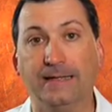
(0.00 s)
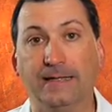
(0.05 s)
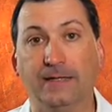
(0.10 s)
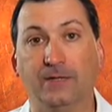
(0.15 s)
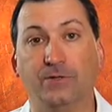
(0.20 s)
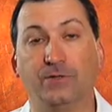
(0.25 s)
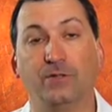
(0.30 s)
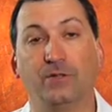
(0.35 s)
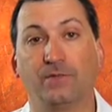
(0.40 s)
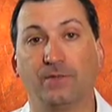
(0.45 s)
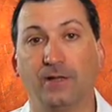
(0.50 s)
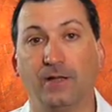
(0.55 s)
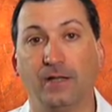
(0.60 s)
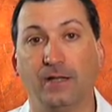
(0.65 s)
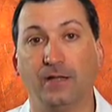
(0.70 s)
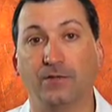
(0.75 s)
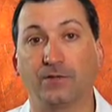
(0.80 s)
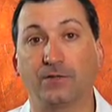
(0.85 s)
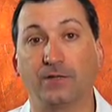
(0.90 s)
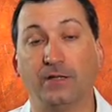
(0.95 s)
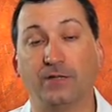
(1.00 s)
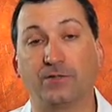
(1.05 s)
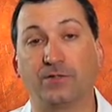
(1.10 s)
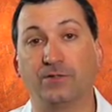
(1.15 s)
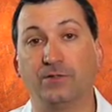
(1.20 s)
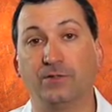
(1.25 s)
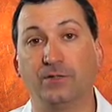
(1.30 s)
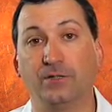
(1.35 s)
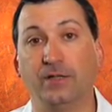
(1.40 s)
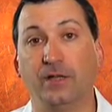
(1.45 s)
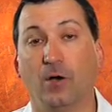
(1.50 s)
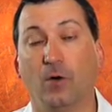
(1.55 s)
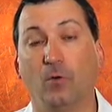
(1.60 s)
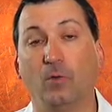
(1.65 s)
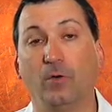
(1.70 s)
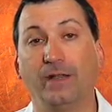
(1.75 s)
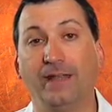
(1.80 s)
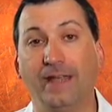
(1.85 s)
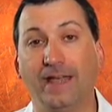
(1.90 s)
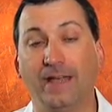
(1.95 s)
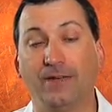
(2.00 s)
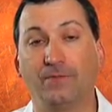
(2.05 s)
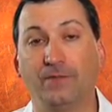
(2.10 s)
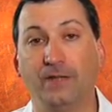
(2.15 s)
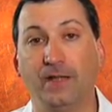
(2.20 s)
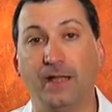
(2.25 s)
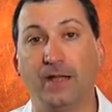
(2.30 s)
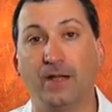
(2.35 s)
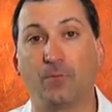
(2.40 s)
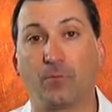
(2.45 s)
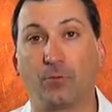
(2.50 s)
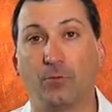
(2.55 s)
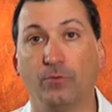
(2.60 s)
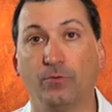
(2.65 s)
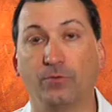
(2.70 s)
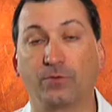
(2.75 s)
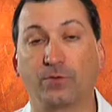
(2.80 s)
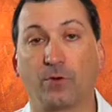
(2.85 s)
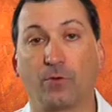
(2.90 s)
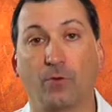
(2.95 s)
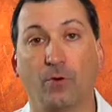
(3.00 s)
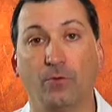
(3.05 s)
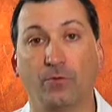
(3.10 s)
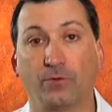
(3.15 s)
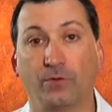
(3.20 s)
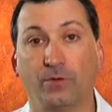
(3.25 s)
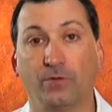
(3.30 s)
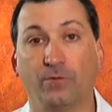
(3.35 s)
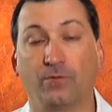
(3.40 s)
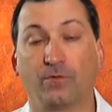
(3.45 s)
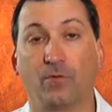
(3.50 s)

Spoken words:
into the veins. It's the only FDA-approved sclerosant